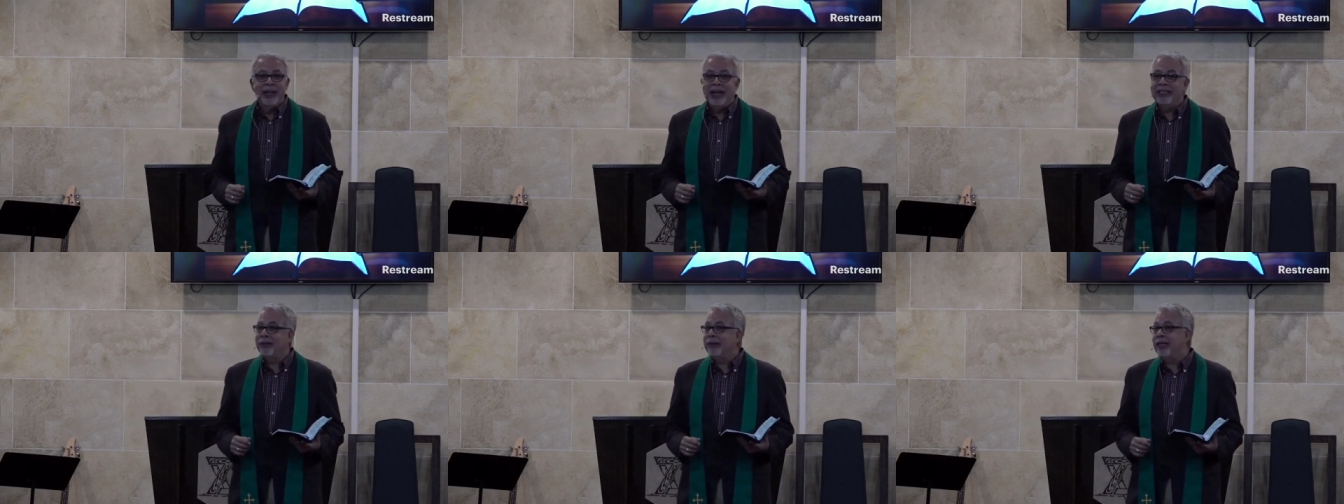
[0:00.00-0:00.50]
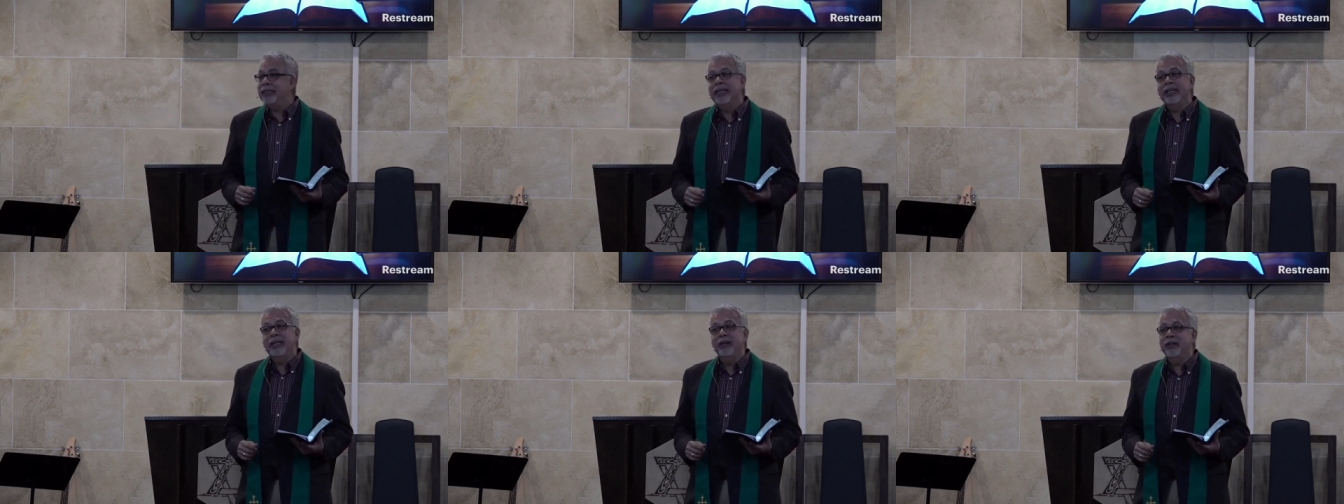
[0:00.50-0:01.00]
And sometimes
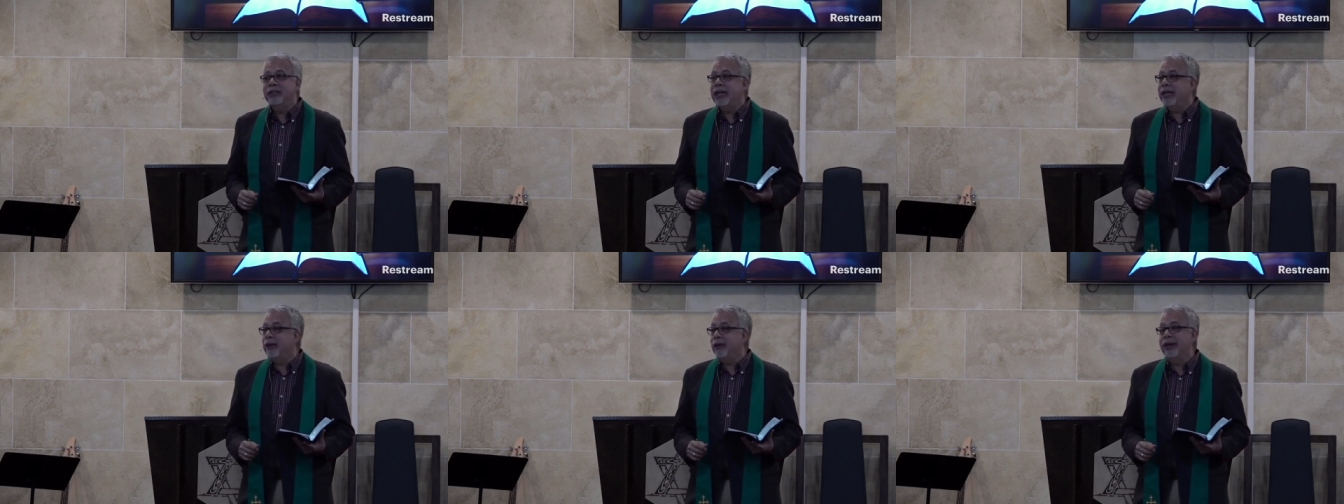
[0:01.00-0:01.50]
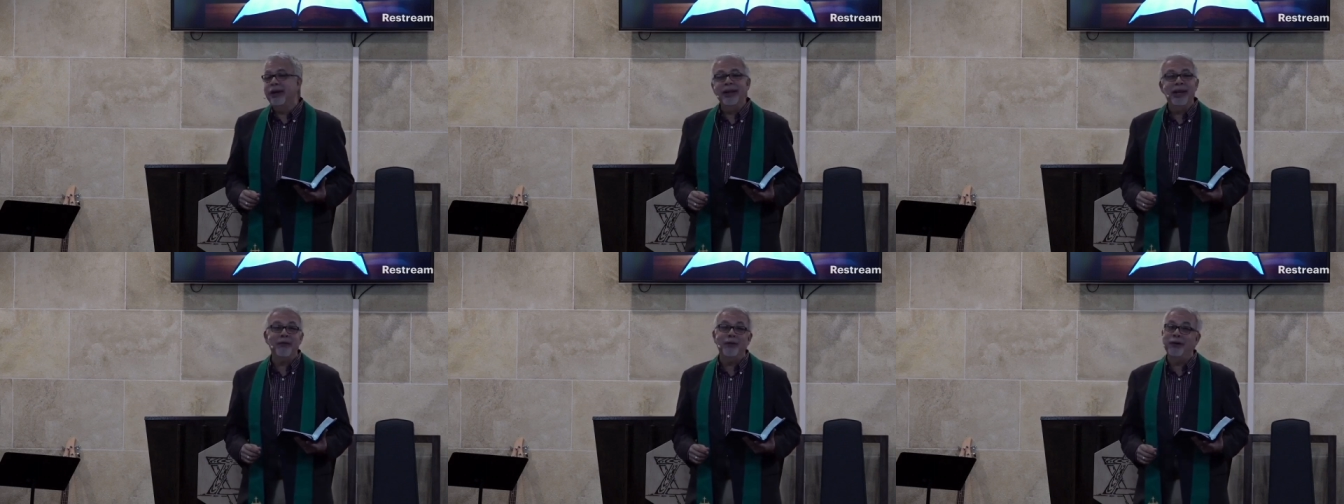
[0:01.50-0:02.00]
it looks like we're
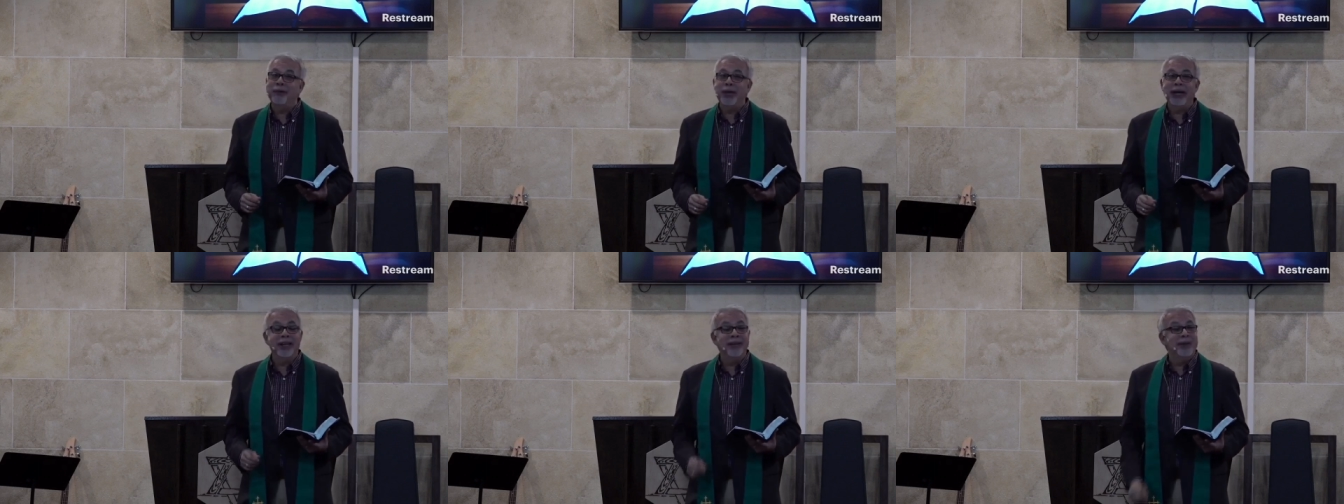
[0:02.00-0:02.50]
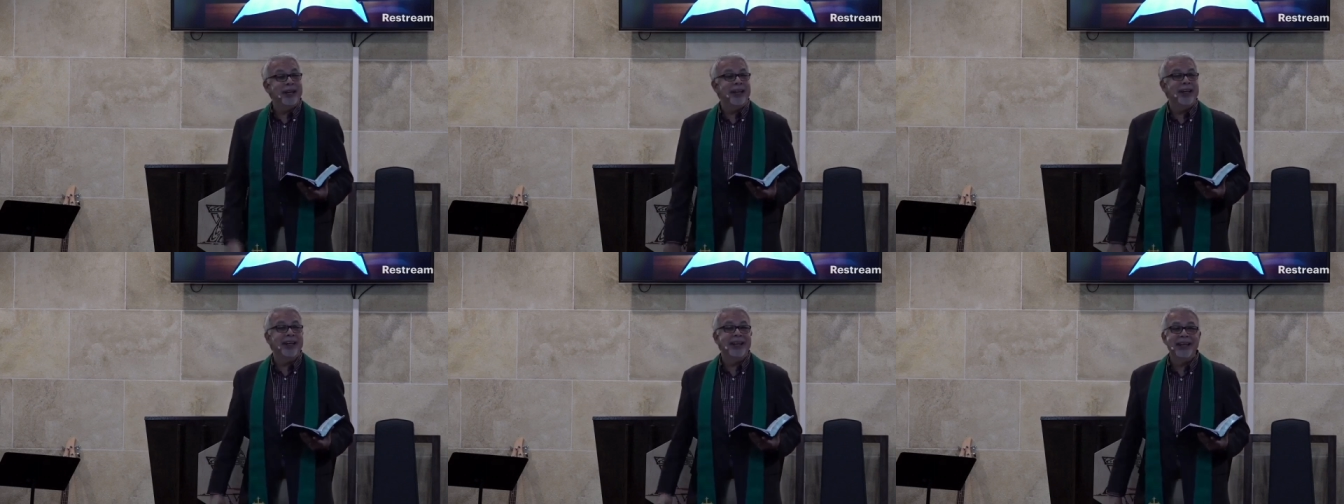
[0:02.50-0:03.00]
never going to make it,
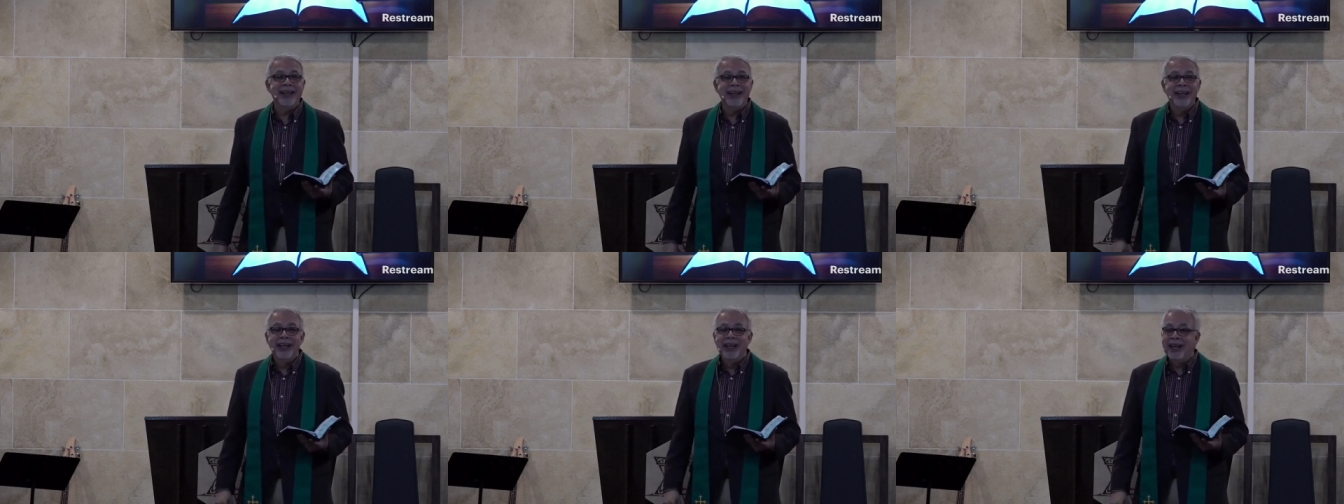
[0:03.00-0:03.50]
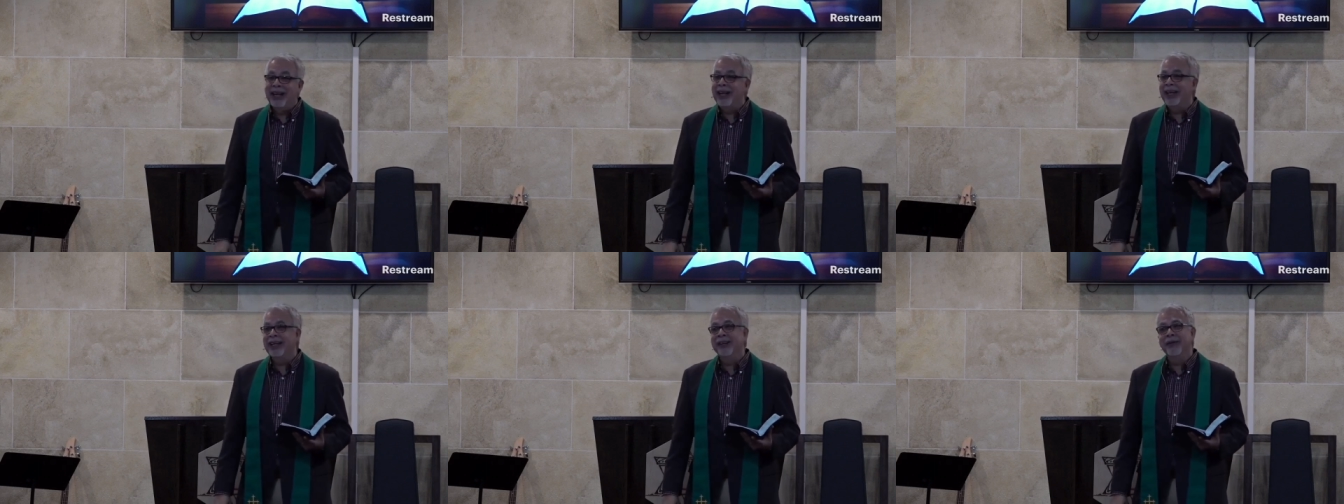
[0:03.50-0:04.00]
man. I
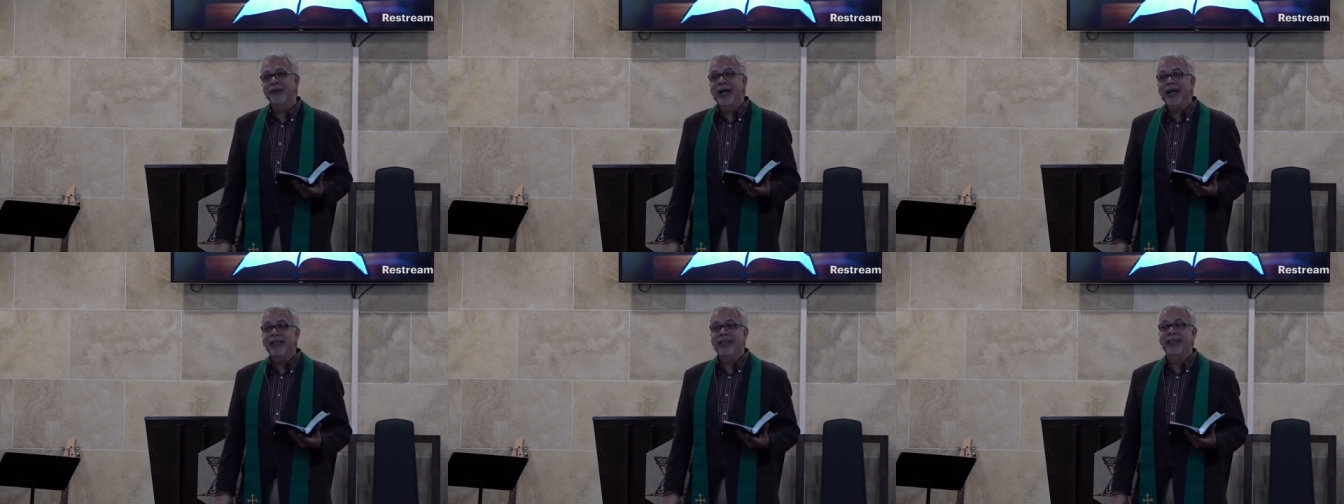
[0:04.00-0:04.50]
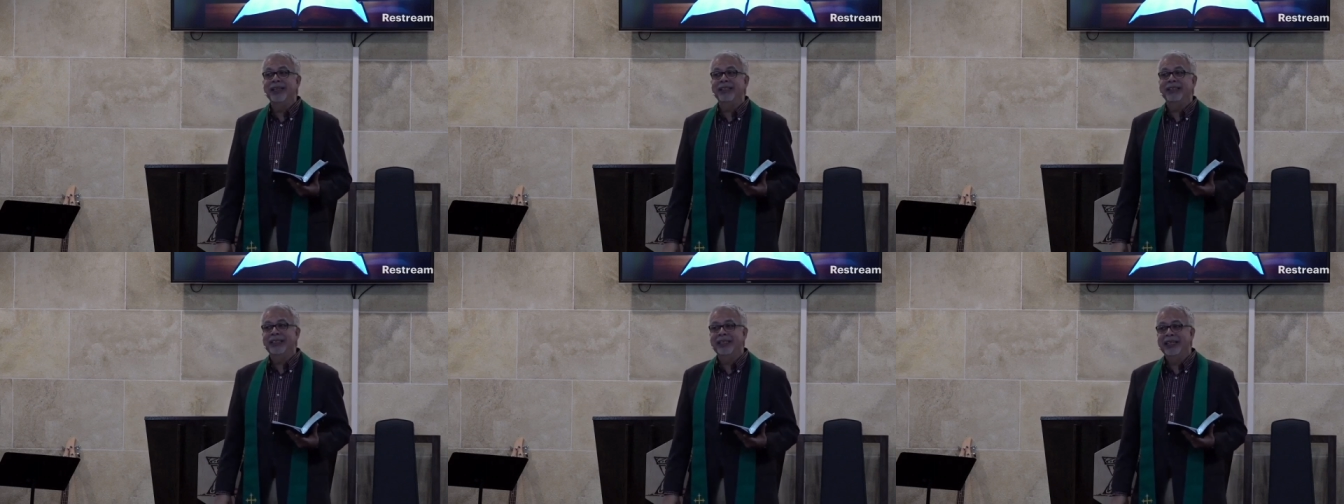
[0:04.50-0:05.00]
ain't going to make
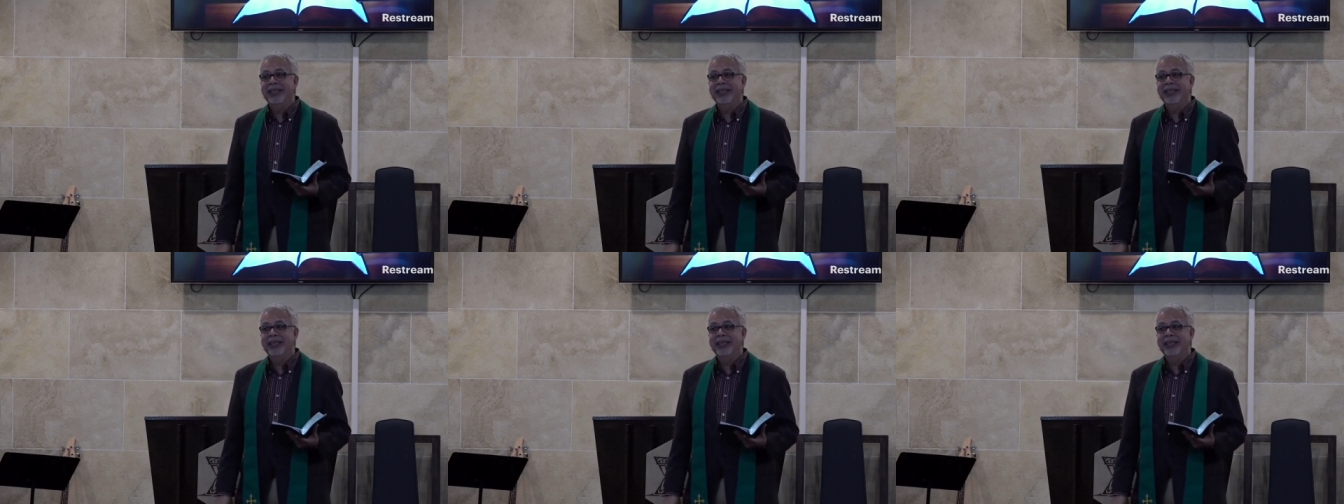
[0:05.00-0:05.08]
this.